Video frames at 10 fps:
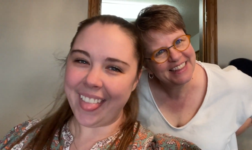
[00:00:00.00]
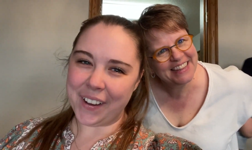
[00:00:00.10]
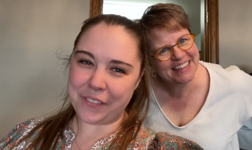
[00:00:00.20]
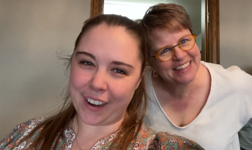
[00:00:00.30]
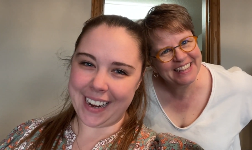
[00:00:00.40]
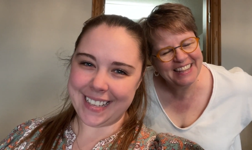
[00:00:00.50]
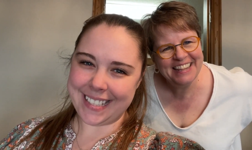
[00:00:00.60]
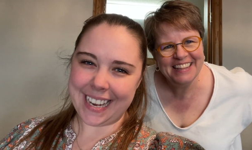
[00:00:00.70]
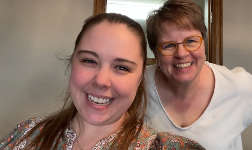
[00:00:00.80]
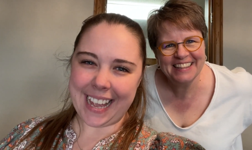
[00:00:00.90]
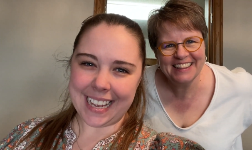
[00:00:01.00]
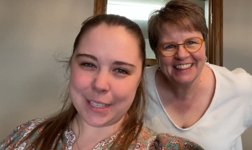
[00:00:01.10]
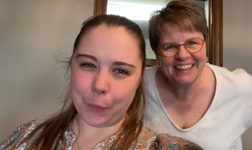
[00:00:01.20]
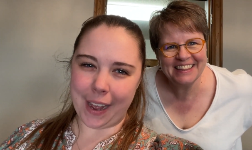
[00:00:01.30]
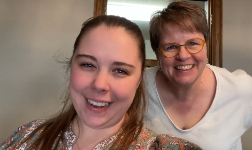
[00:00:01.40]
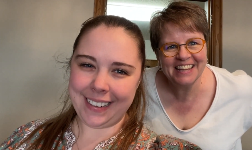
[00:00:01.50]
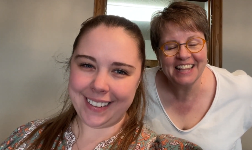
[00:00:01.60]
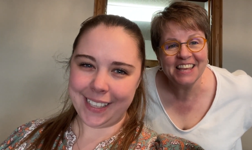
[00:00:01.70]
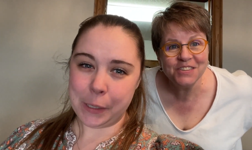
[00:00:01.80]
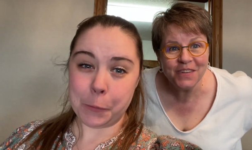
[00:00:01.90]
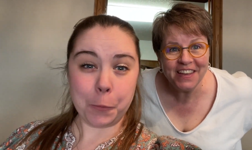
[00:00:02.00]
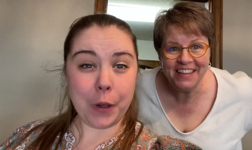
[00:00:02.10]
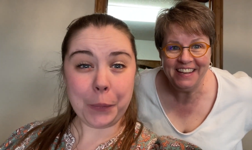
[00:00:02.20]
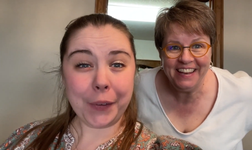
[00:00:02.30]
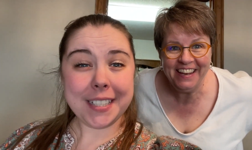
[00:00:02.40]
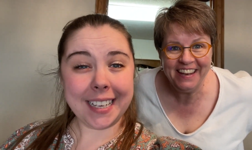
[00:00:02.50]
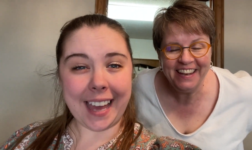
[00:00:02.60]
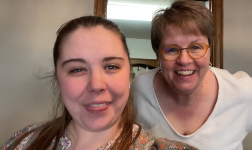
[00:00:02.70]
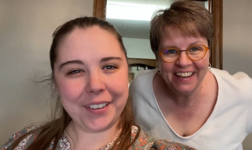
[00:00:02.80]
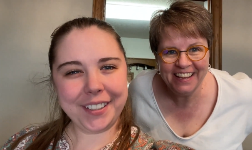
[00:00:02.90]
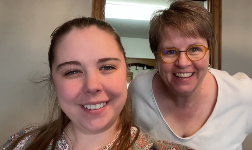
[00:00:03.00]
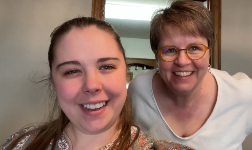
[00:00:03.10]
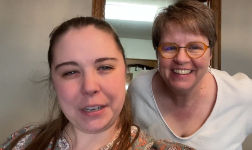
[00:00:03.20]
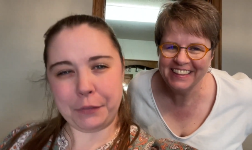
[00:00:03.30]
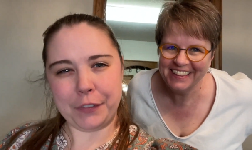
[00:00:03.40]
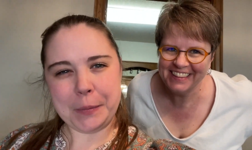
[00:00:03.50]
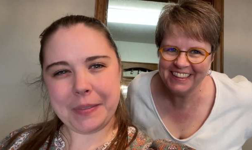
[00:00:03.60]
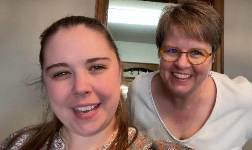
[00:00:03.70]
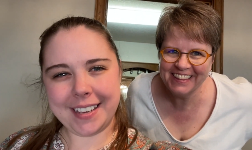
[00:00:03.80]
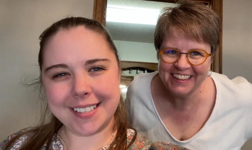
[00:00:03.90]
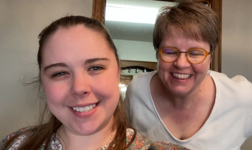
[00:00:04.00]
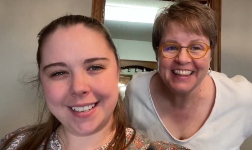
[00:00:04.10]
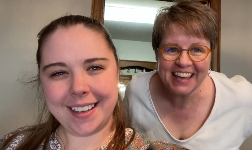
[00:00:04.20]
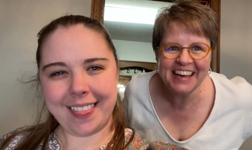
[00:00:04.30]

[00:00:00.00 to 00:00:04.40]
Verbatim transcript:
Speaker 1: Hello friends, and guess what? Guess what? When we're together and film things, yeah.